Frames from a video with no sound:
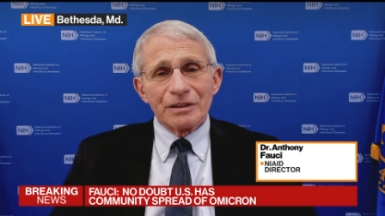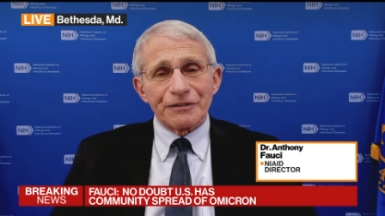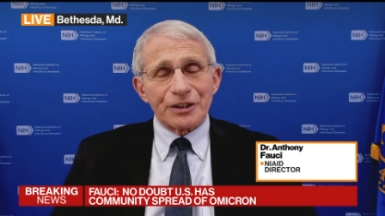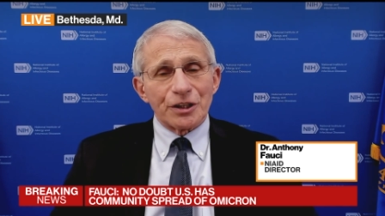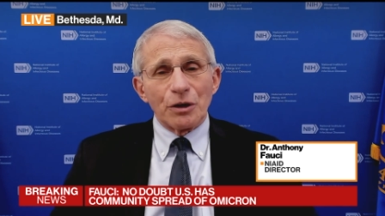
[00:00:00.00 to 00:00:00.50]

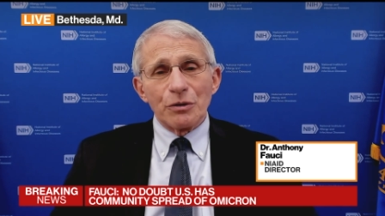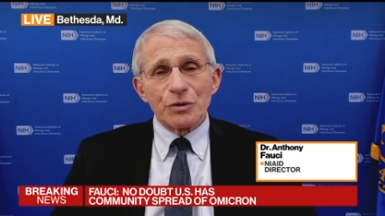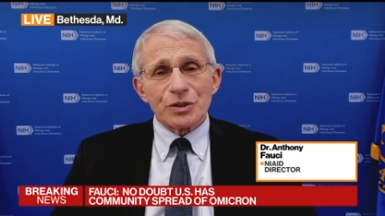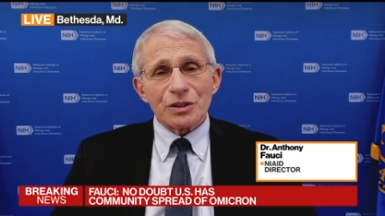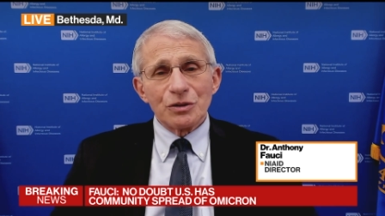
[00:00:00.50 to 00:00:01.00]
for
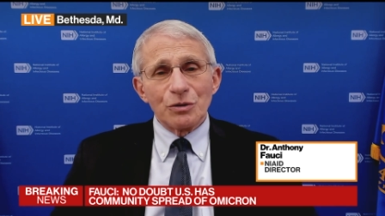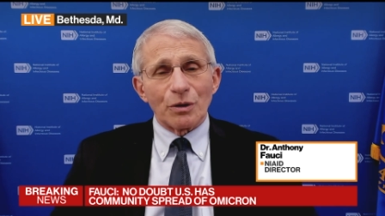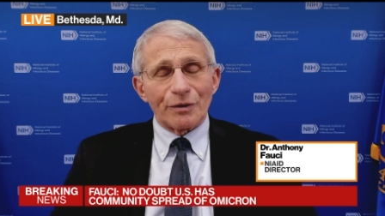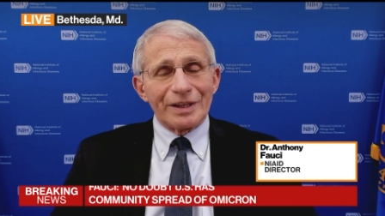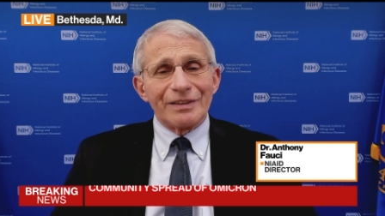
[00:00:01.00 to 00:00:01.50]
those
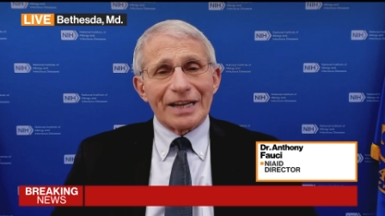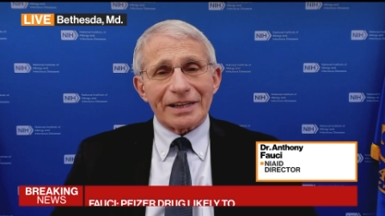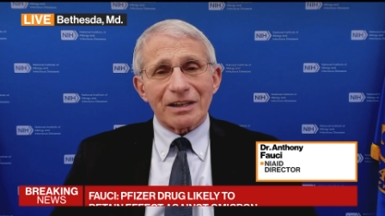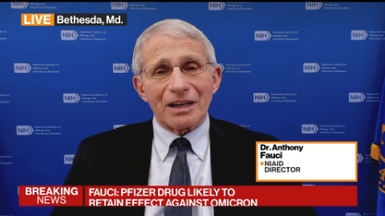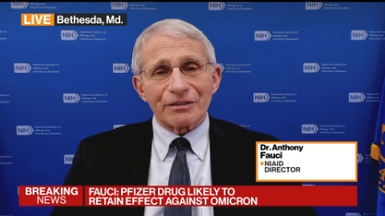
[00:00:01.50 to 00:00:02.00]
who are in
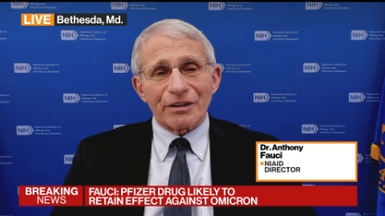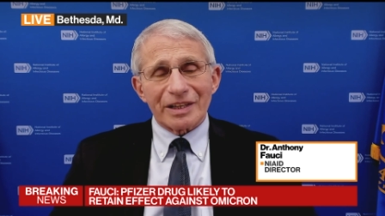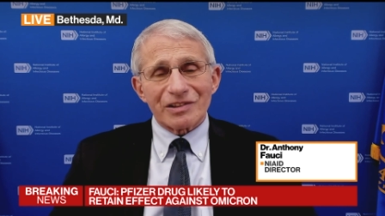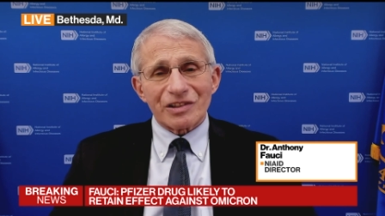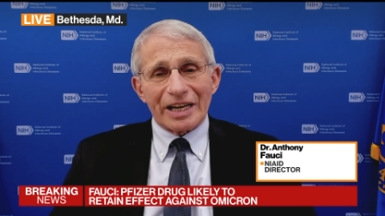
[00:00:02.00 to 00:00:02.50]
that
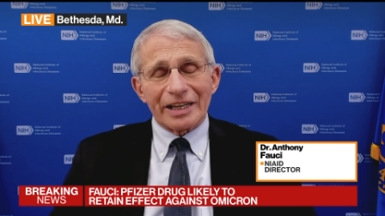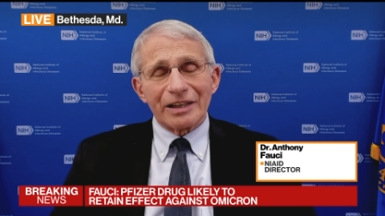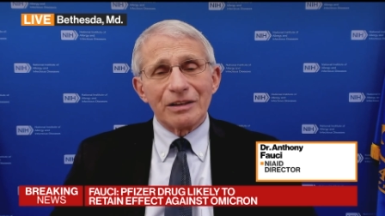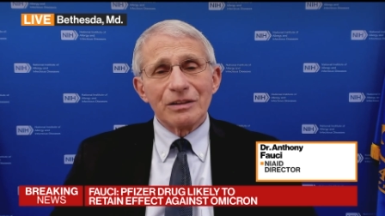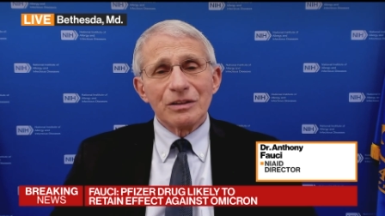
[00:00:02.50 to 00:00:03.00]
congregate
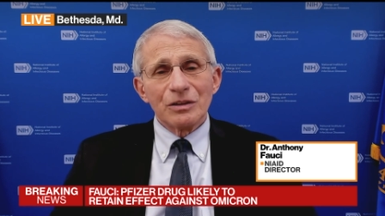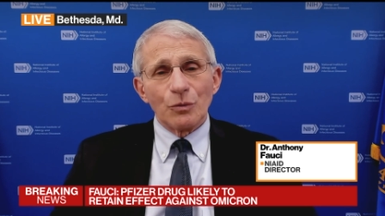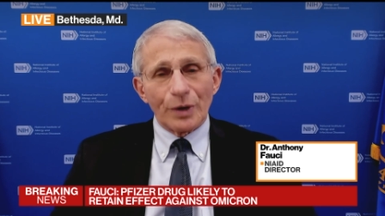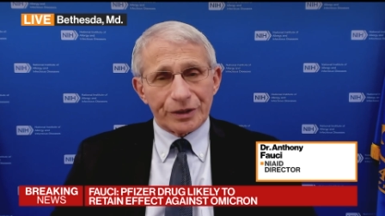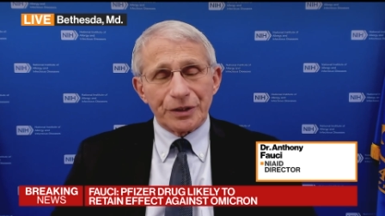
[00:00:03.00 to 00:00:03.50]
setting
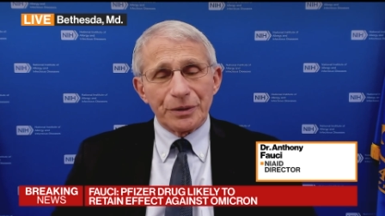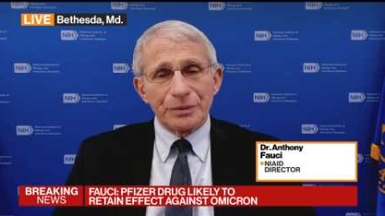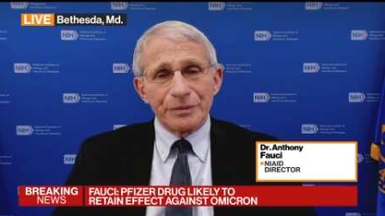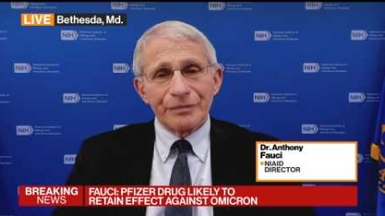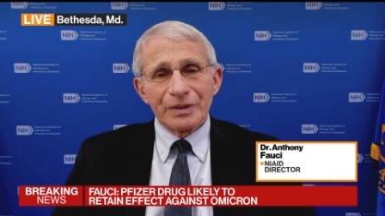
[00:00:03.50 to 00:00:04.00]
with you.